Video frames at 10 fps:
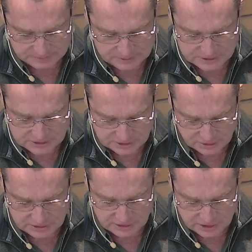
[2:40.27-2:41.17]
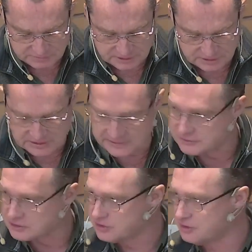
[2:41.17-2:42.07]
but because you got home
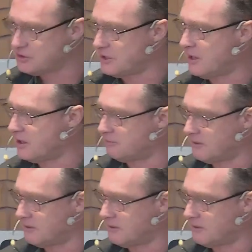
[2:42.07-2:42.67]
and after church you